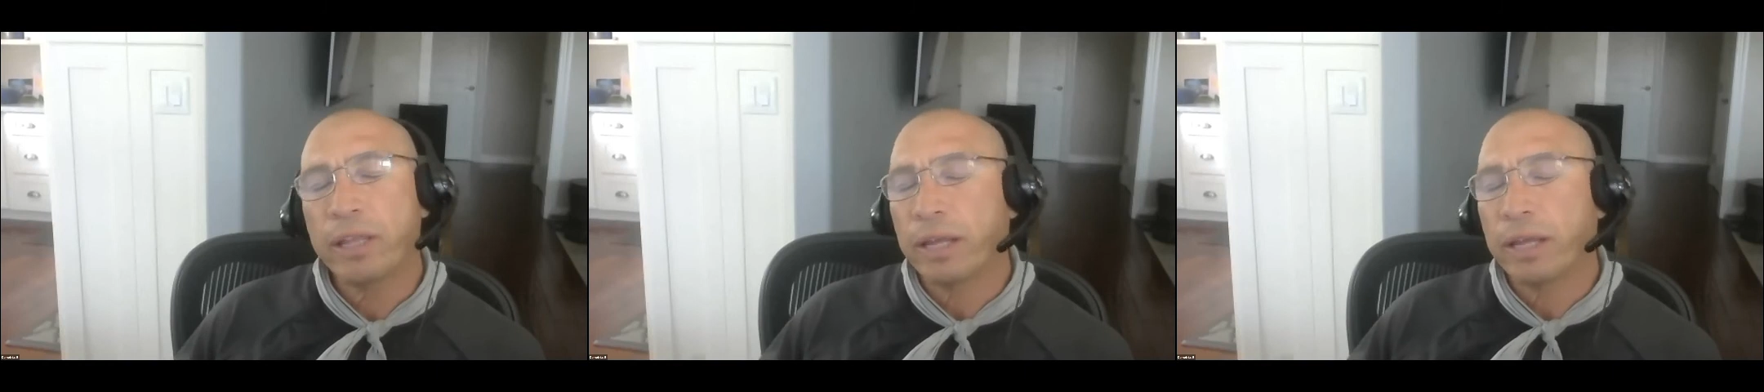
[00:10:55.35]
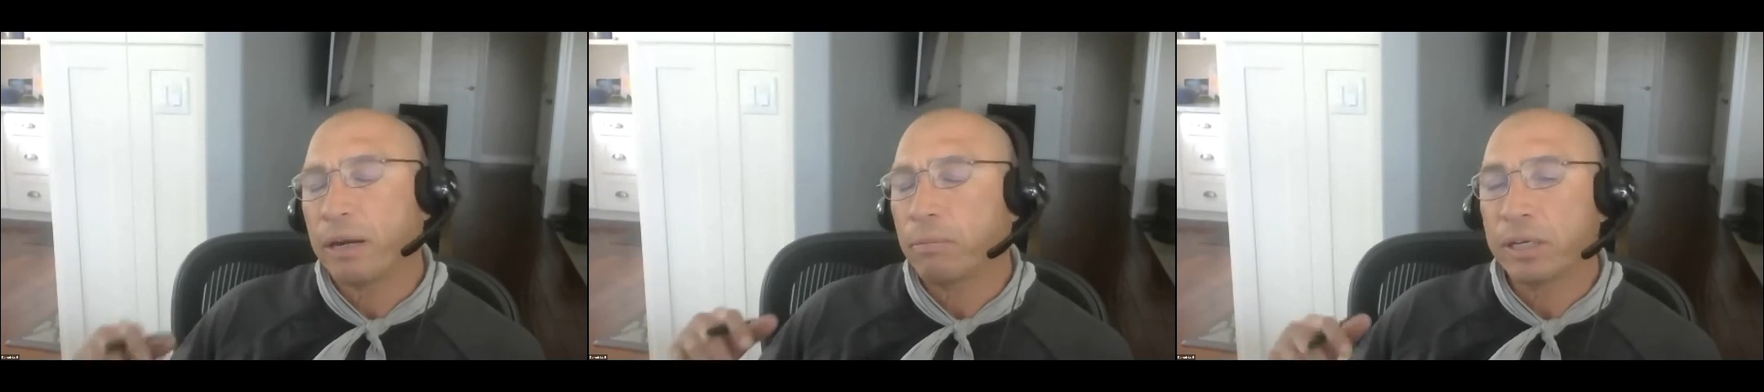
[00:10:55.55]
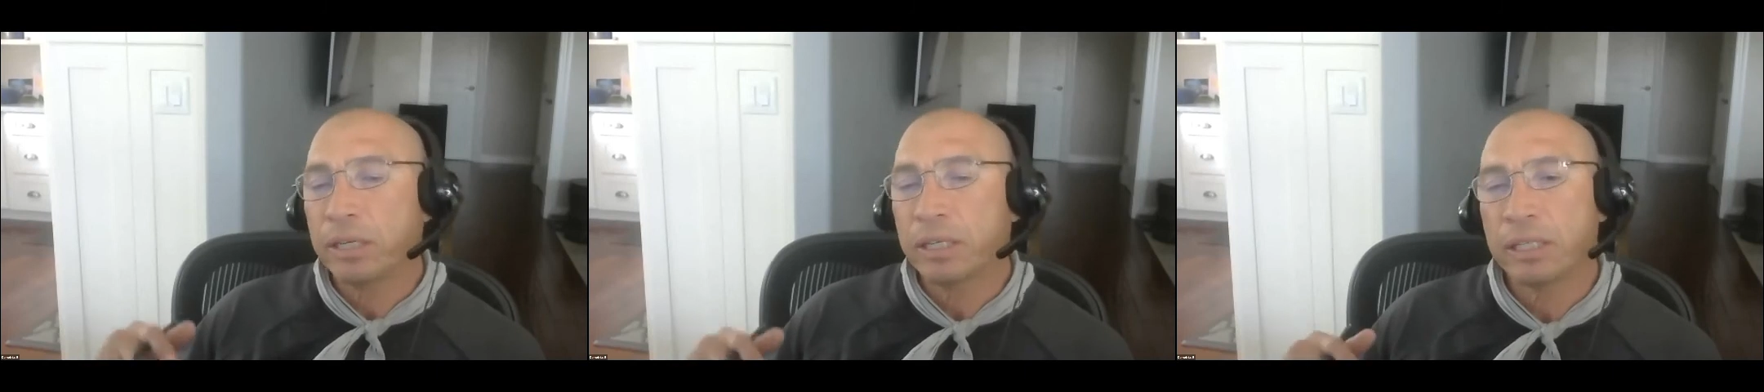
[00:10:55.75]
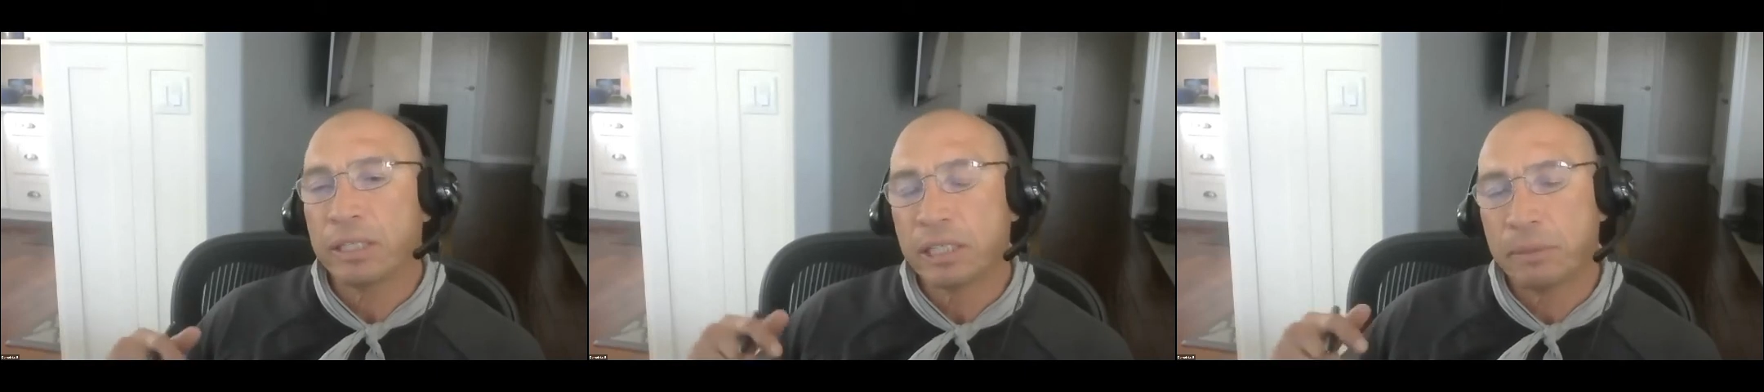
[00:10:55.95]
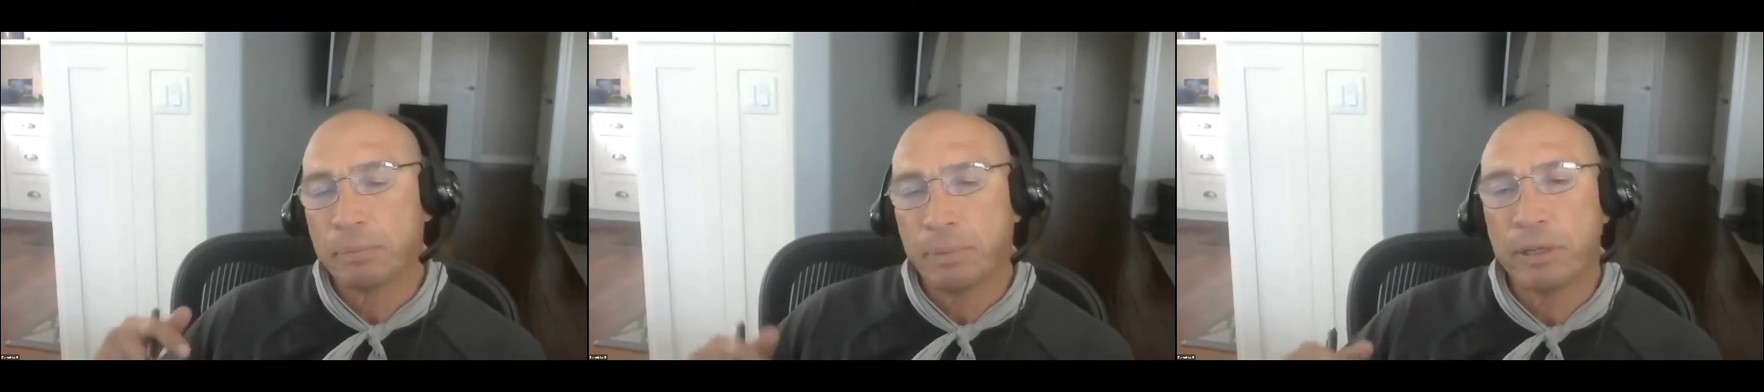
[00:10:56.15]
that I'm going to
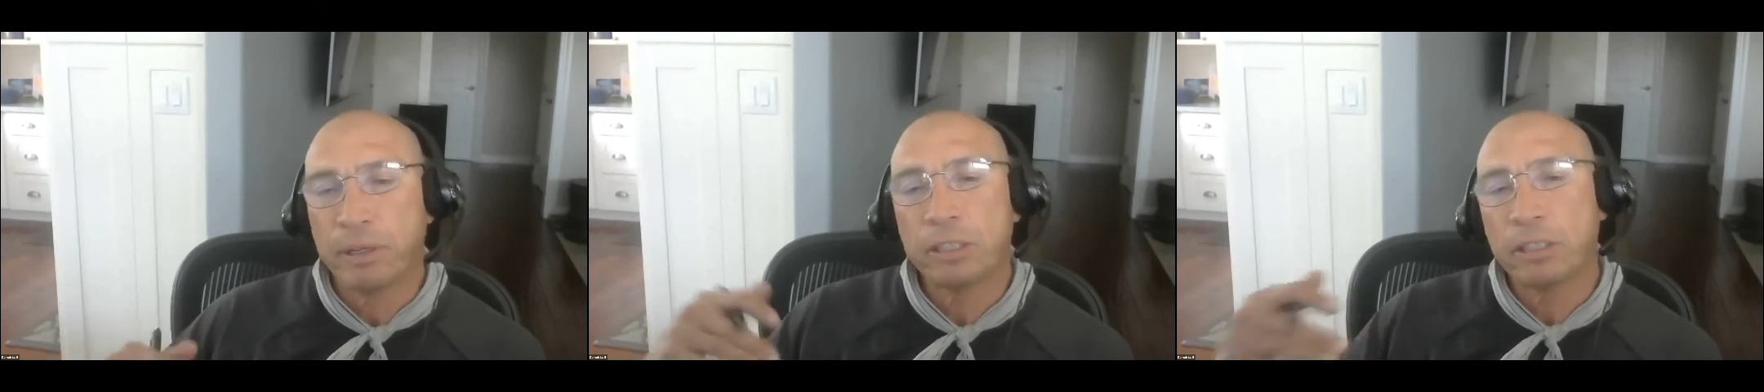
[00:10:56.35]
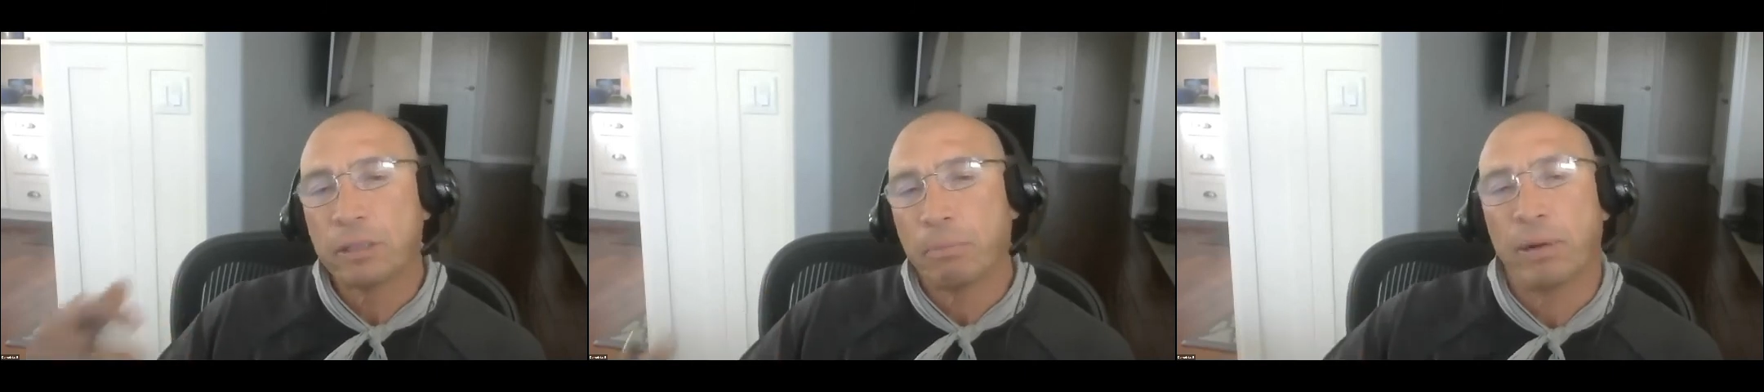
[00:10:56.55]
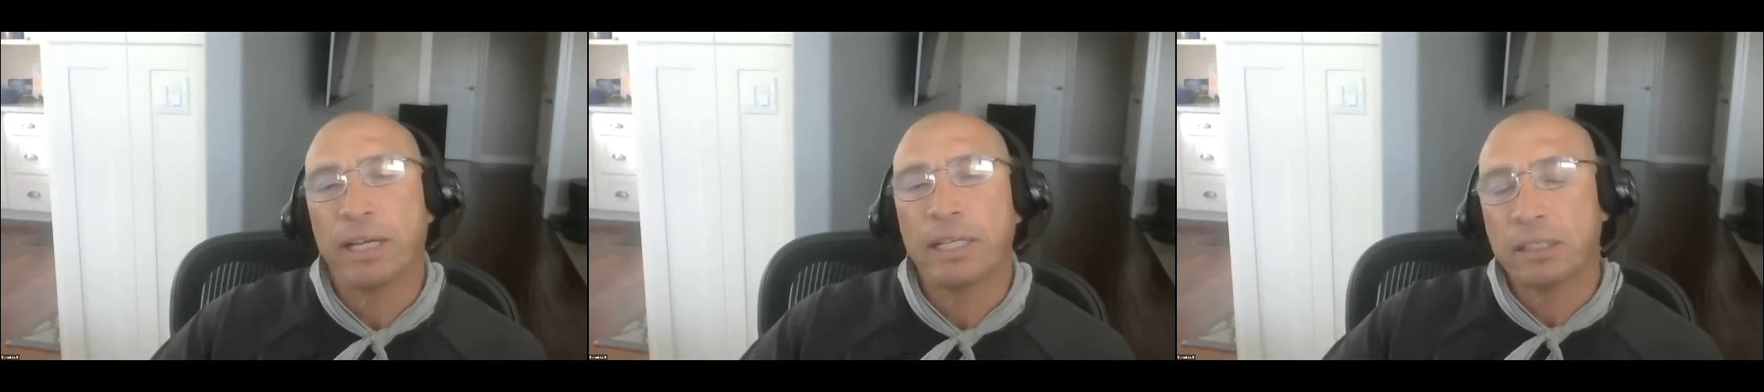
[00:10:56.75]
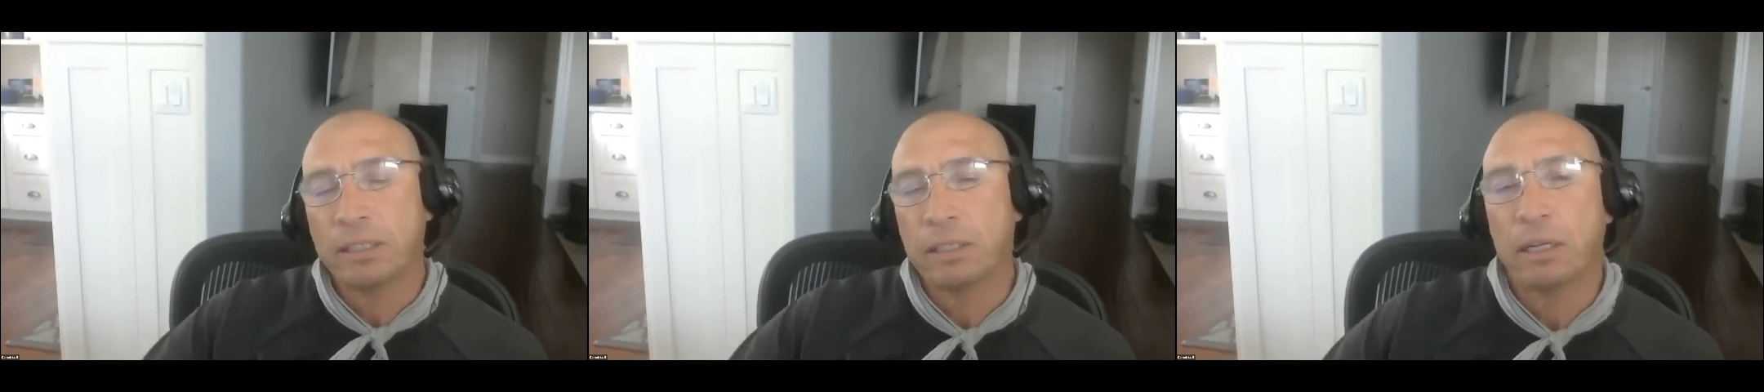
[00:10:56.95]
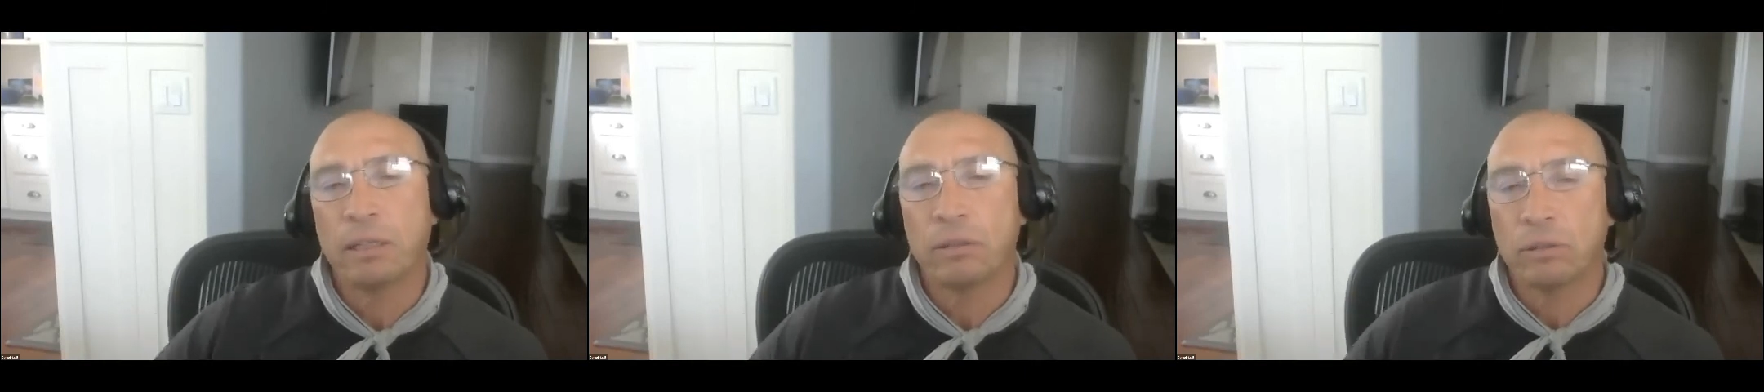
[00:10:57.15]
experience the
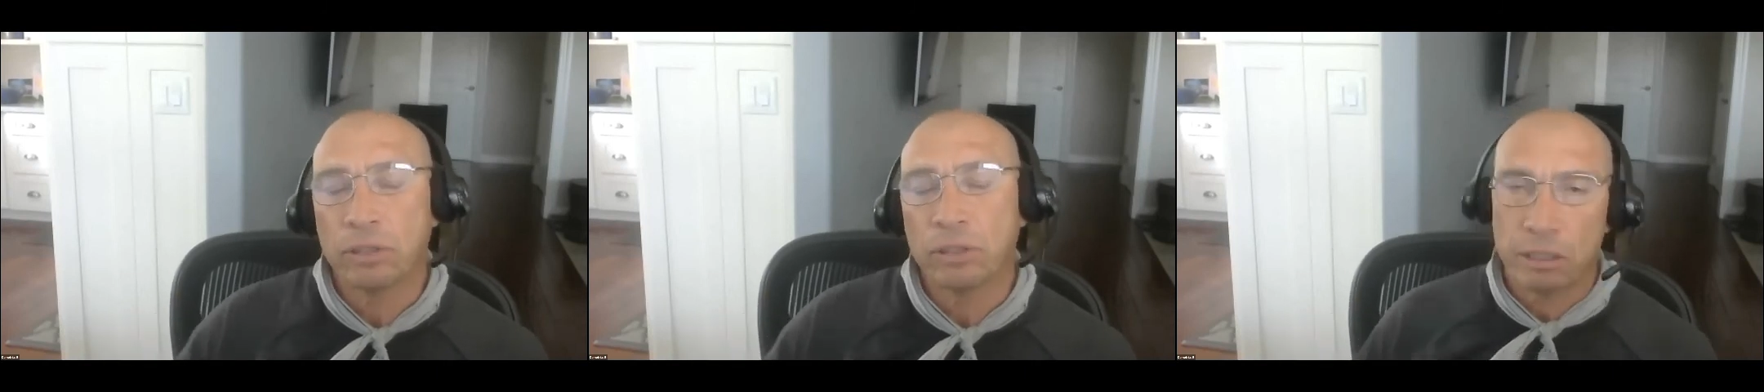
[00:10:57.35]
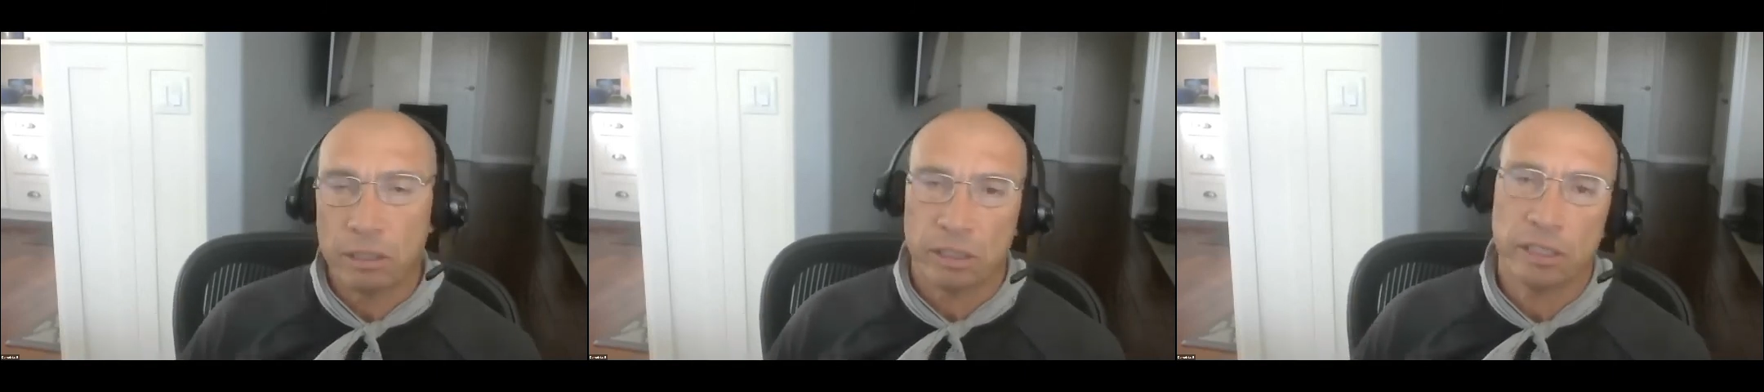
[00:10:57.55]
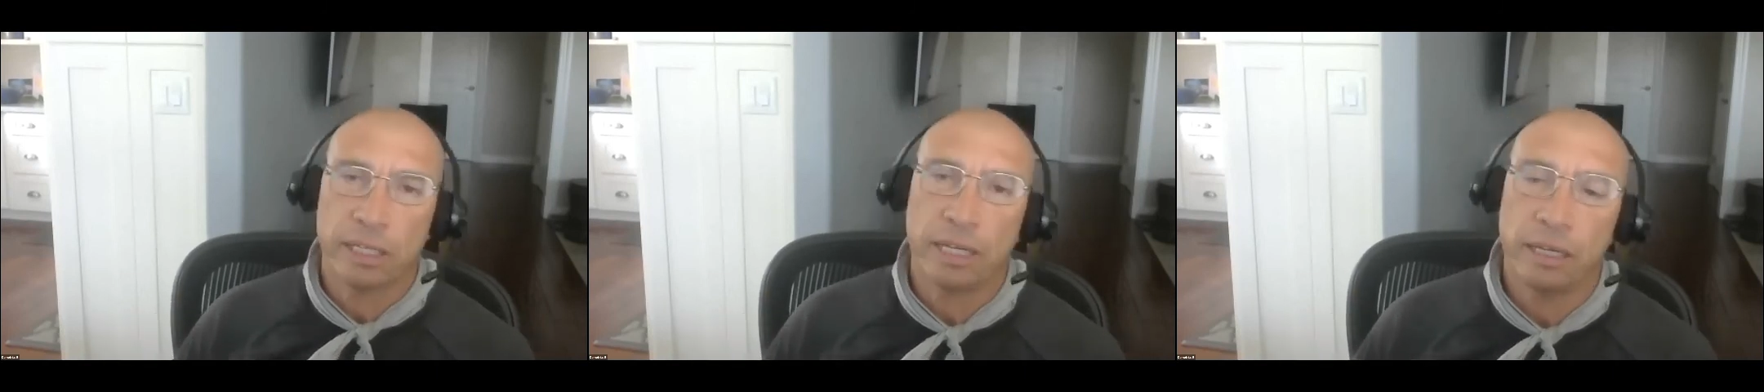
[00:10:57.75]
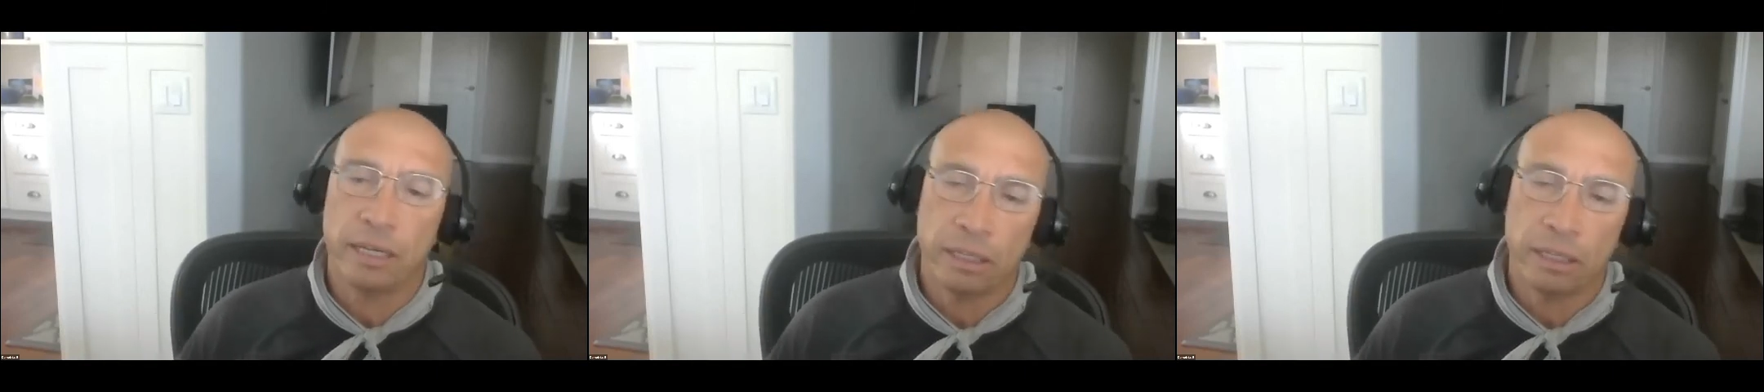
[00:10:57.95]
blessing on those other side